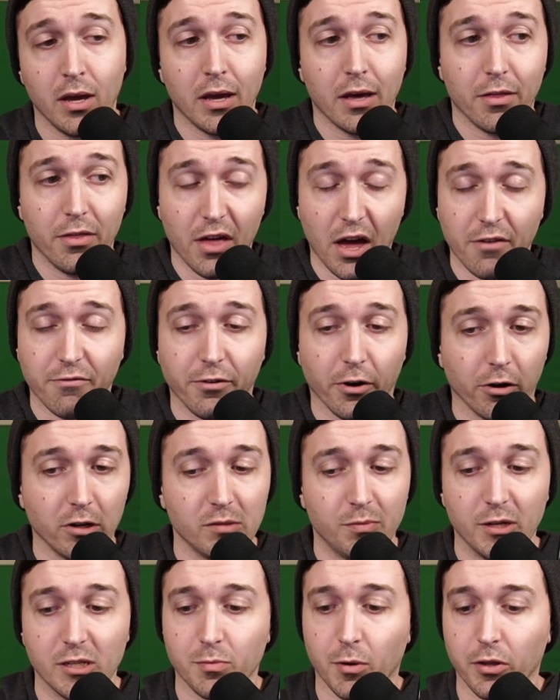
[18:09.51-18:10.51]
That varies
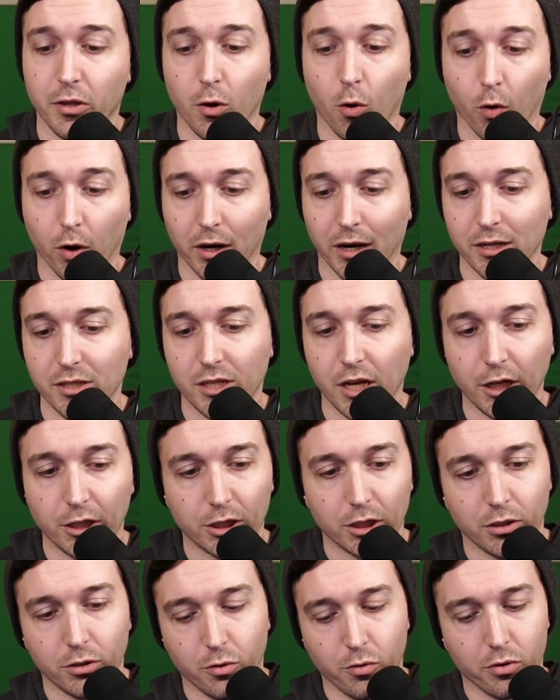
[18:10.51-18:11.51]
based upon the
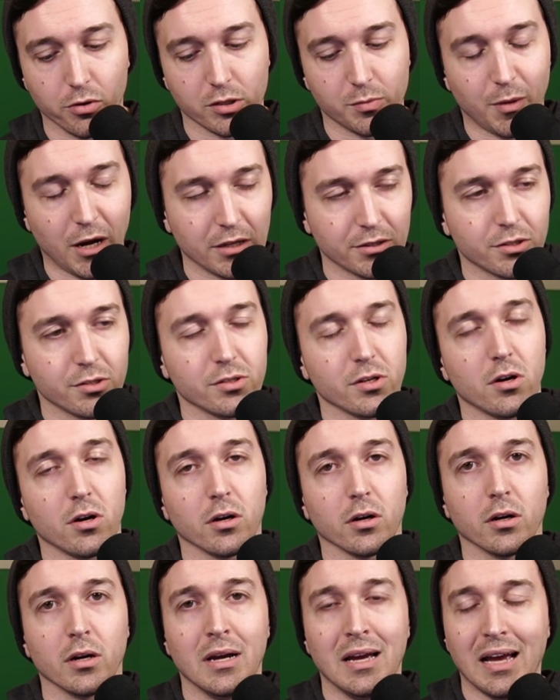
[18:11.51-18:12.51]
organization, who their sponsors are,